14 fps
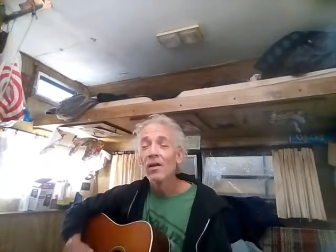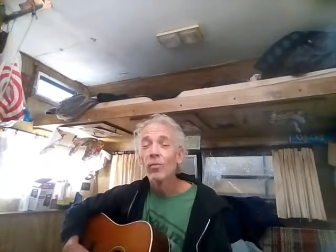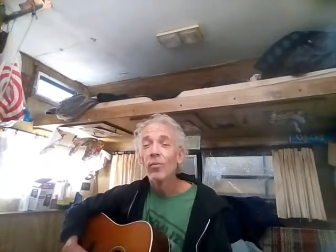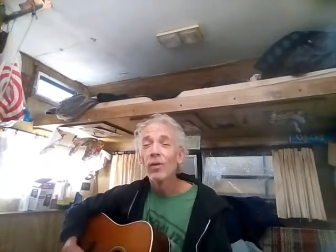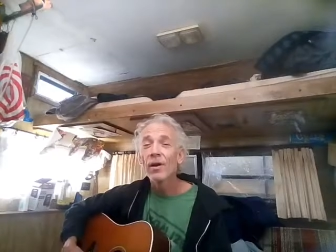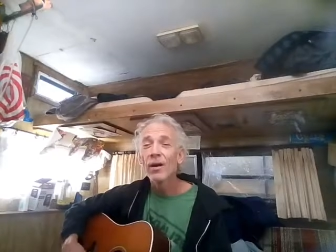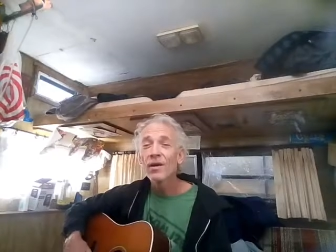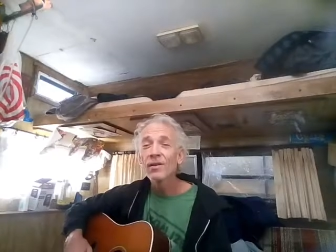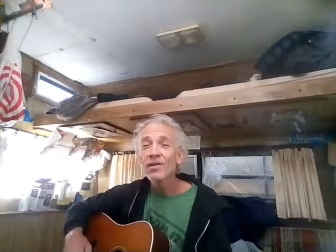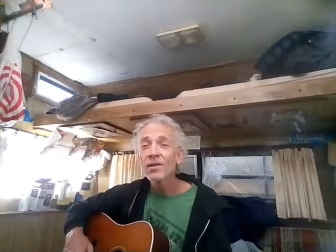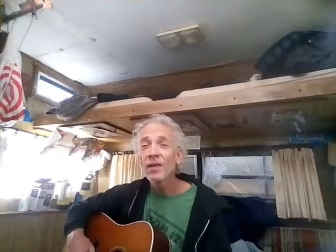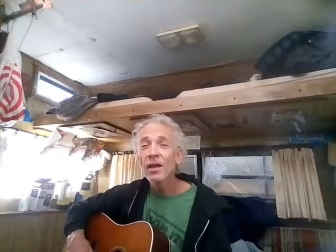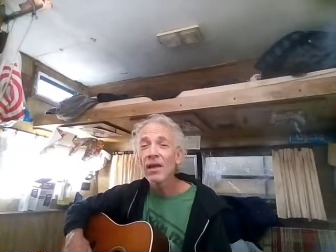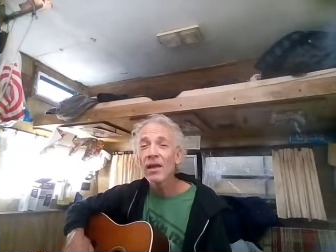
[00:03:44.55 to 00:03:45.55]
Praise
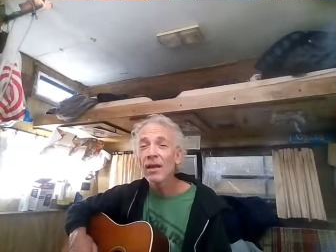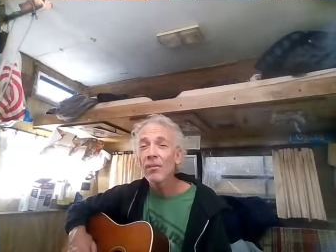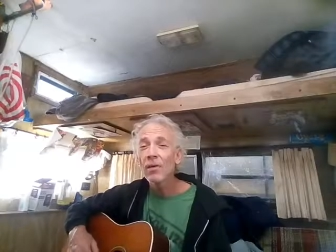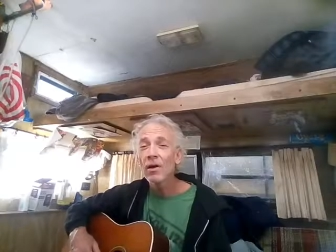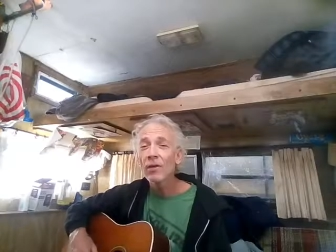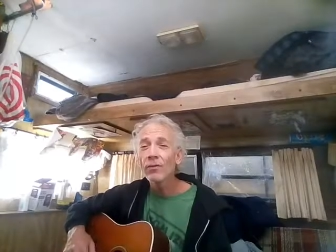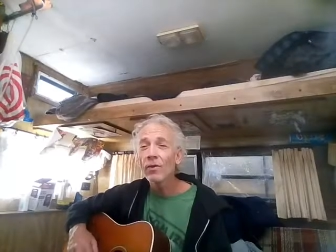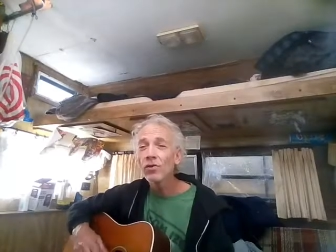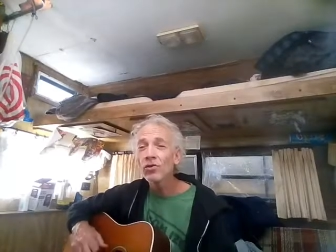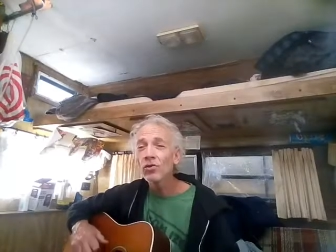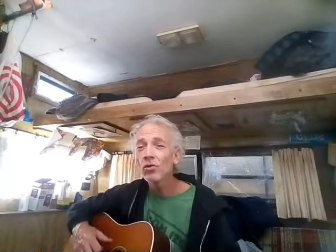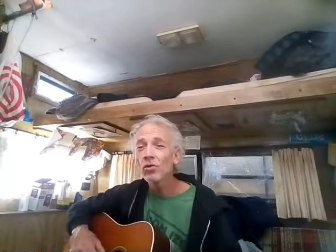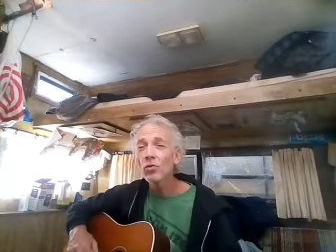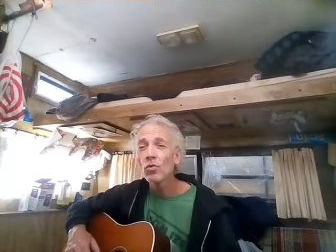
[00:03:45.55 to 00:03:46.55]
the name of
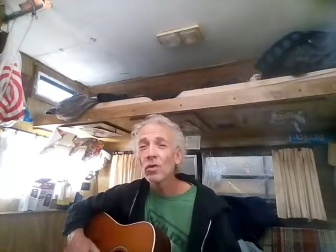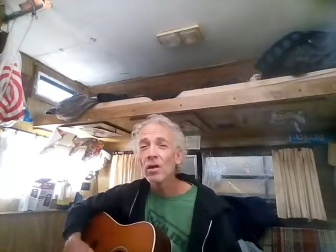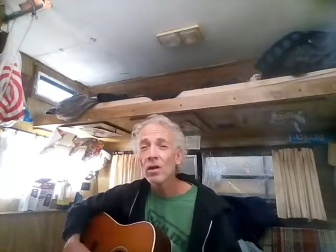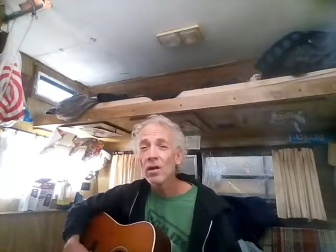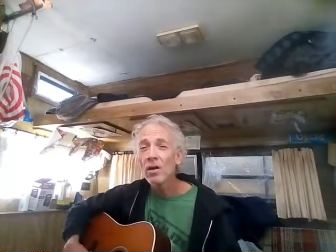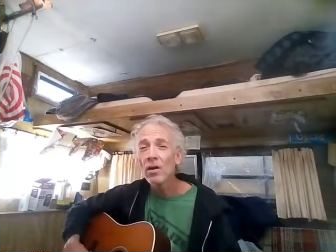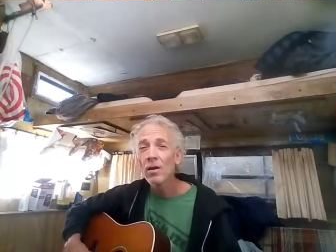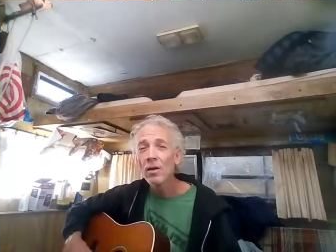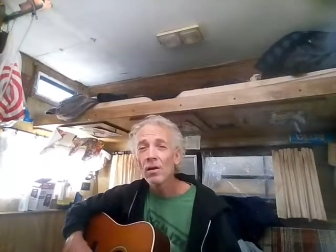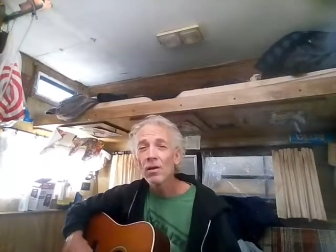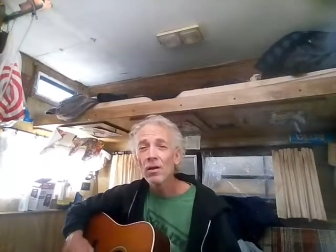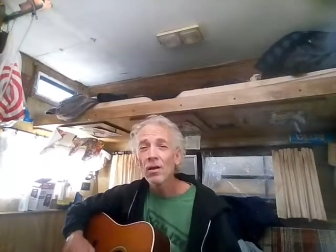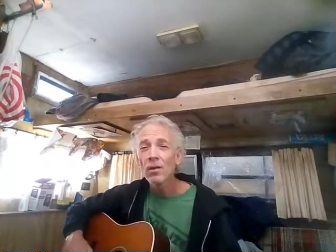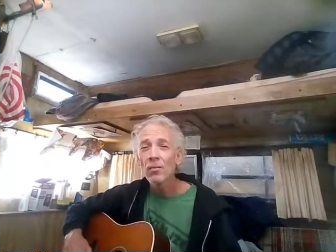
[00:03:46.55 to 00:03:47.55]

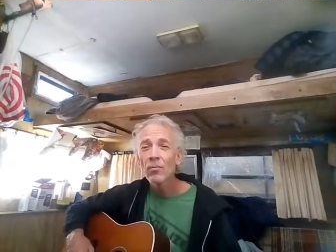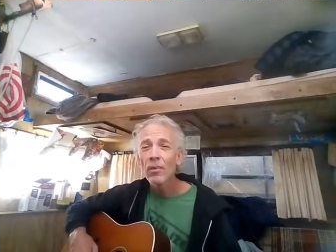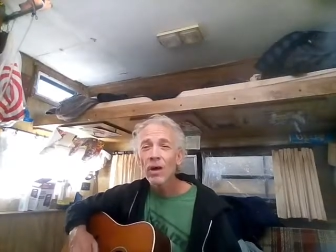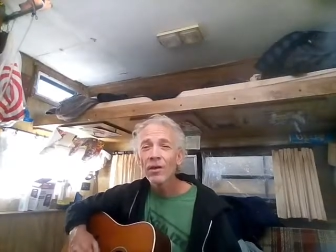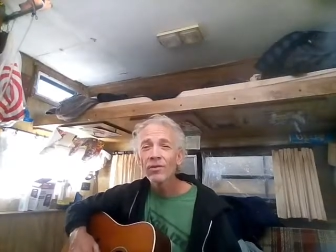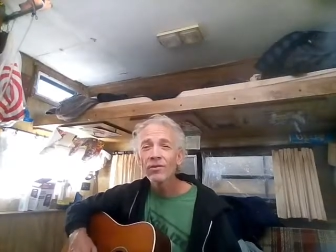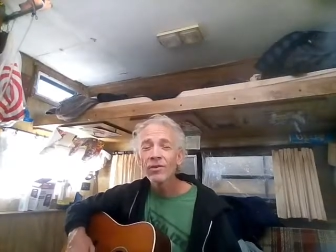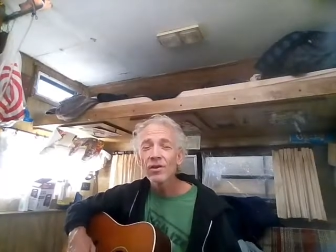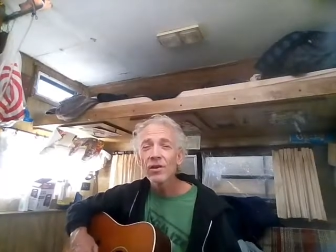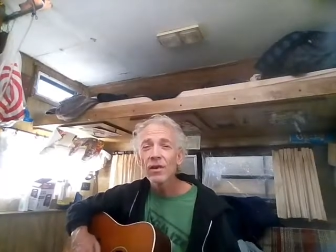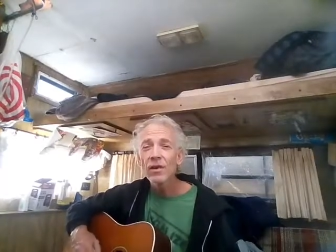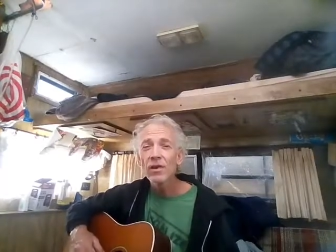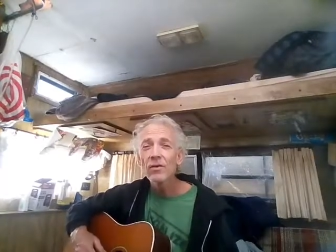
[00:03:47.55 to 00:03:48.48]
Yeshua, my Savior.